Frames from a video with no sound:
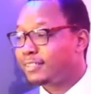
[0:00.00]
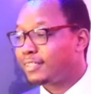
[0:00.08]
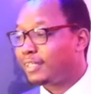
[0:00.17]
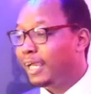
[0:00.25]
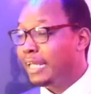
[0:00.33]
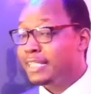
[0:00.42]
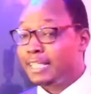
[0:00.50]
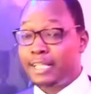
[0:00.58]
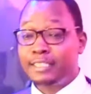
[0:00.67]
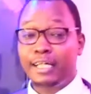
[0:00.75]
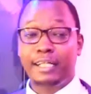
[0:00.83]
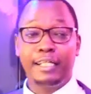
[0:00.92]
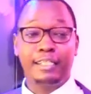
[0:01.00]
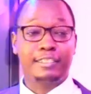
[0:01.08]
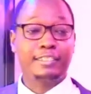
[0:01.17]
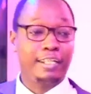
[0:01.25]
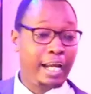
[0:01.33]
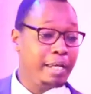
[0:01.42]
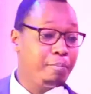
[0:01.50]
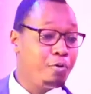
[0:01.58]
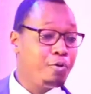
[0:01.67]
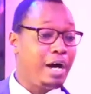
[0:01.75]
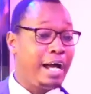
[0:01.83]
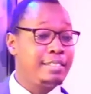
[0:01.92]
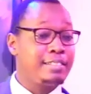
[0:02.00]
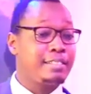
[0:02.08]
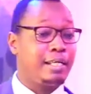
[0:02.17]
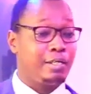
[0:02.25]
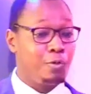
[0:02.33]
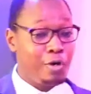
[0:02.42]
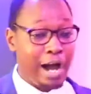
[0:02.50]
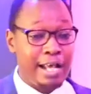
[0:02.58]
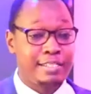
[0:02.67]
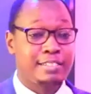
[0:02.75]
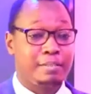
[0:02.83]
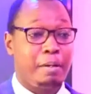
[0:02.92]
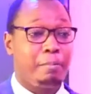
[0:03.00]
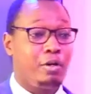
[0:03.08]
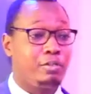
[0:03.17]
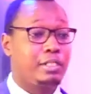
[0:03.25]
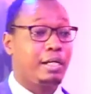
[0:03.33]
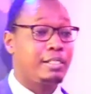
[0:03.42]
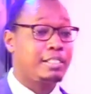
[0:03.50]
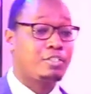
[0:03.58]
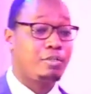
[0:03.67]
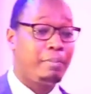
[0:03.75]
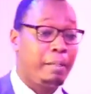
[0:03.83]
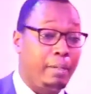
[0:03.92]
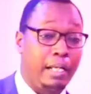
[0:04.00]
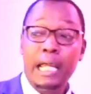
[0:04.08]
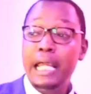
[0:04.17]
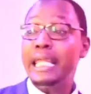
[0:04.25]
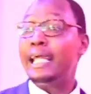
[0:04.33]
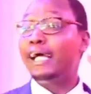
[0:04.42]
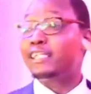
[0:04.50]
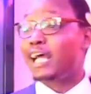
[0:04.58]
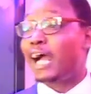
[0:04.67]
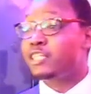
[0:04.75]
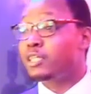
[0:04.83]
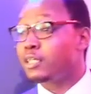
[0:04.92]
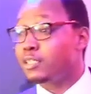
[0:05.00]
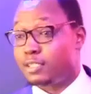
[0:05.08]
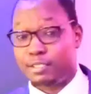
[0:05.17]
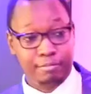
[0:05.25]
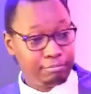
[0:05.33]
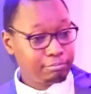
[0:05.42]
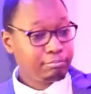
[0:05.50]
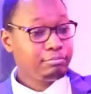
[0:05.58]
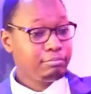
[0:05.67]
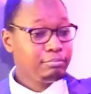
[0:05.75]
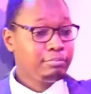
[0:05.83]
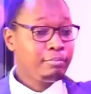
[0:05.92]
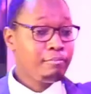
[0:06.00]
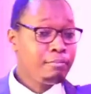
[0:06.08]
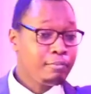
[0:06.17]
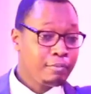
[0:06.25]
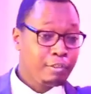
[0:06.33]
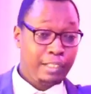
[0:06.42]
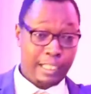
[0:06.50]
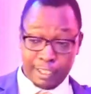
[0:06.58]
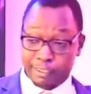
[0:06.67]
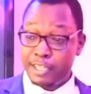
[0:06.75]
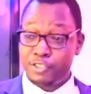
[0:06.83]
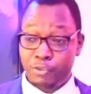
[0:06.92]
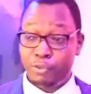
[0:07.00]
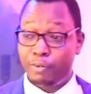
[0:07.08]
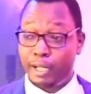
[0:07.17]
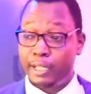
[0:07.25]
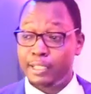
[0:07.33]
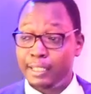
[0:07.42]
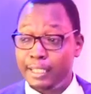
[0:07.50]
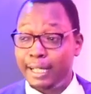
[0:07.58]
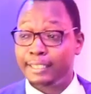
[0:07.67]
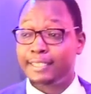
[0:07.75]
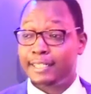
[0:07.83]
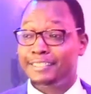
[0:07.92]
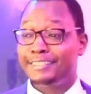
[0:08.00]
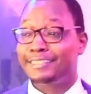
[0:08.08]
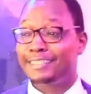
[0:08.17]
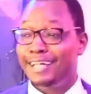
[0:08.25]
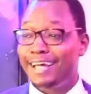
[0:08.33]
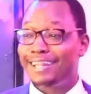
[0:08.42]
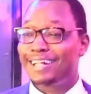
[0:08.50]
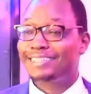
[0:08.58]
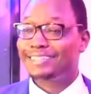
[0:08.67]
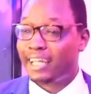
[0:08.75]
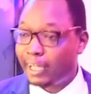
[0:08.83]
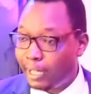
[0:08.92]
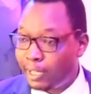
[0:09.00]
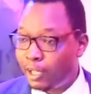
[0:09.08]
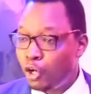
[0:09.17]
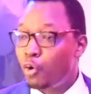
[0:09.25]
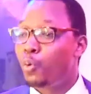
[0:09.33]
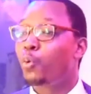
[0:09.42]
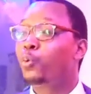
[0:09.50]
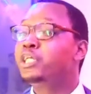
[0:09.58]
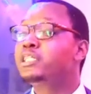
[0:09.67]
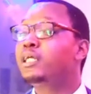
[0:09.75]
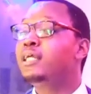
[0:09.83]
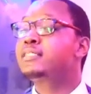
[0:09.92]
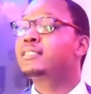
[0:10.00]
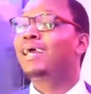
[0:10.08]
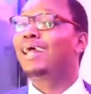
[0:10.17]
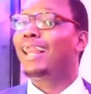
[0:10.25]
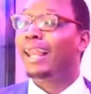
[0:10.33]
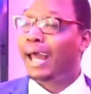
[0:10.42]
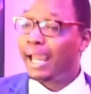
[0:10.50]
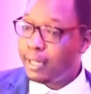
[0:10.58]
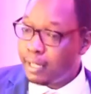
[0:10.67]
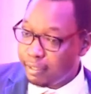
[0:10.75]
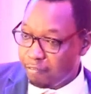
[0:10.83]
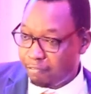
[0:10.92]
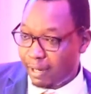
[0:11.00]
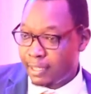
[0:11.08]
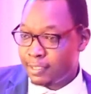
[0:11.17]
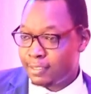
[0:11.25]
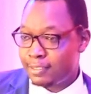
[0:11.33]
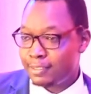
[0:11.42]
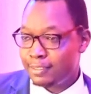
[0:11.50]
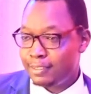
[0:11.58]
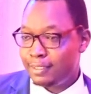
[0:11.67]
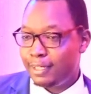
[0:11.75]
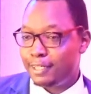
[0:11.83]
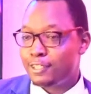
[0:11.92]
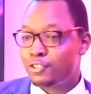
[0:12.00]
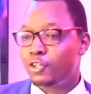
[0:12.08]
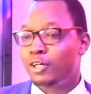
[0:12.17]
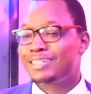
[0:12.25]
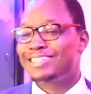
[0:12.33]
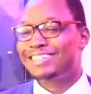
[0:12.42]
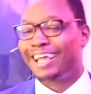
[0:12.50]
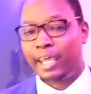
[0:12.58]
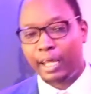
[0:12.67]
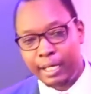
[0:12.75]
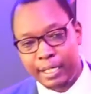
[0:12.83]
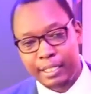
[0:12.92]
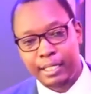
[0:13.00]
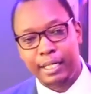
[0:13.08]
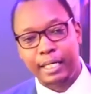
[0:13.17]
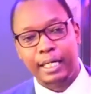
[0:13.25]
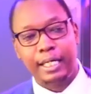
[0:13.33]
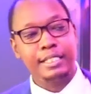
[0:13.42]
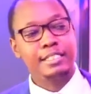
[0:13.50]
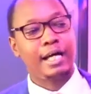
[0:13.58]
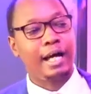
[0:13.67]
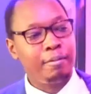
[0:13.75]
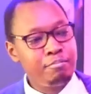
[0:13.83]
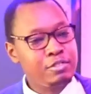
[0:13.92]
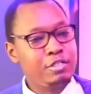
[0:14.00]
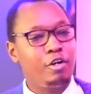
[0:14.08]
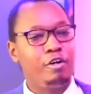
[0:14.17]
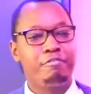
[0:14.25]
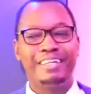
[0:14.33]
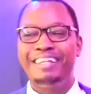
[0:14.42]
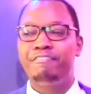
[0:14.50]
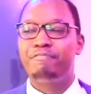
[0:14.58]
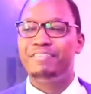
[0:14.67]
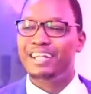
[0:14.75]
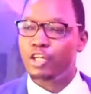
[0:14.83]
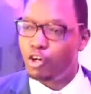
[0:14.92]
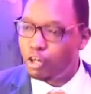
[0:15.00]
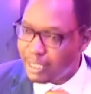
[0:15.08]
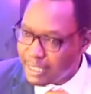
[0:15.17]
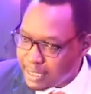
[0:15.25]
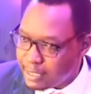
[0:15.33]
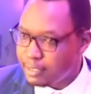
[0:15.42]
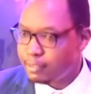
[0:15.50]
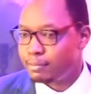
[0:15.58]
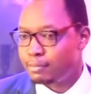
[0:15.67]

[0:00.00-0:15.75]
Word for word: And he's answering the scribe who, ans- uh, who asked him about the greatest commandment. He attaches, in Christ's own word, he attaches the second, which is like the first. It is not second, in terms of inferiority.